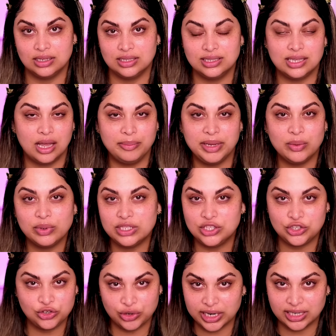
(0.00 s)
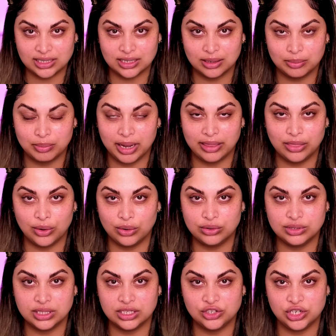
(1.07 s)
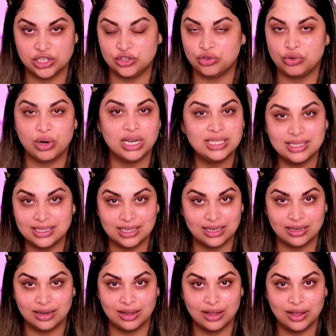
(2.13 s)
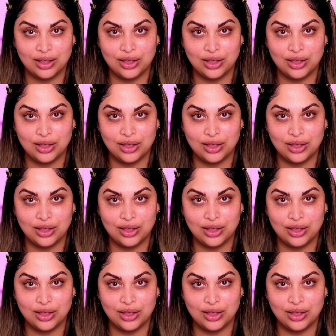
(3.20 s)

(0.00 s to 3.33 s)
Samia was tricked by those she trusted